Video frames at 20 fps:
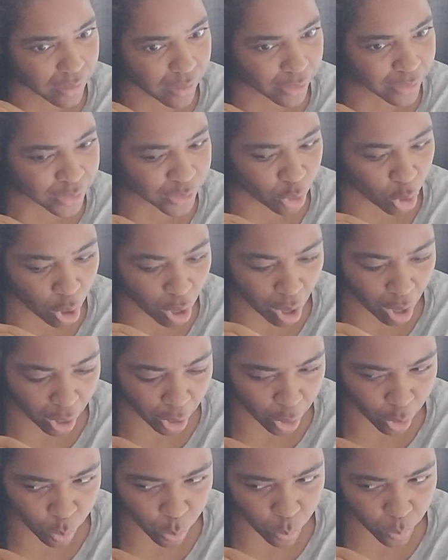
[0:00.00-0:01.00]
are her
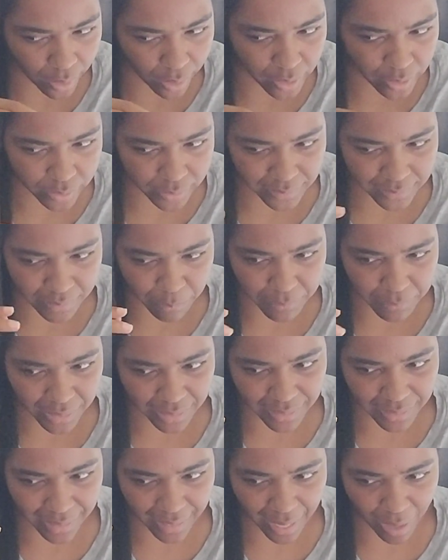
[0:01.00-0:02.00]
words something
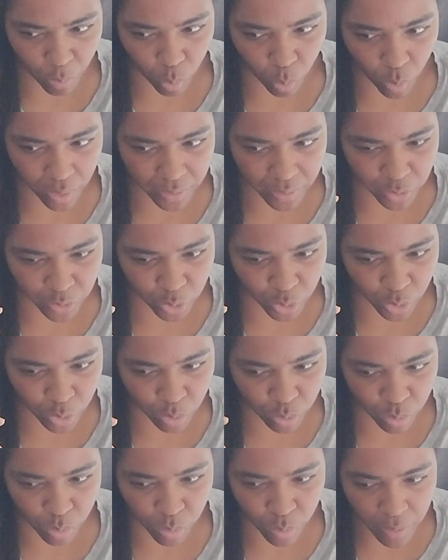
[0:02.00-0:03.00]
that I want to